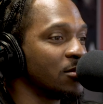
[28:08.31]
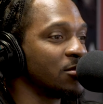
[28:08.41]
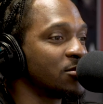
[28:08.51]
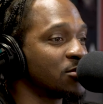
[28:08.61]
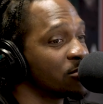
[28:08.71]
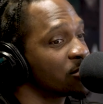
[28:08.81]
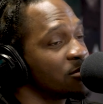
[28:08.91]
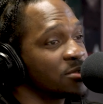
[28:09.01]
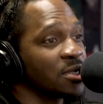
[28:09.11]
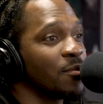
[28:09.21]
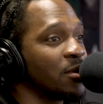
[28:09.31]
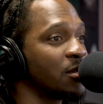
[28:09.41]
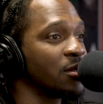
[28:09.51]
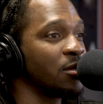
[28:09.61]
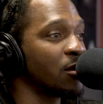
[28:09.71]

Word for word: Surgical Summer, you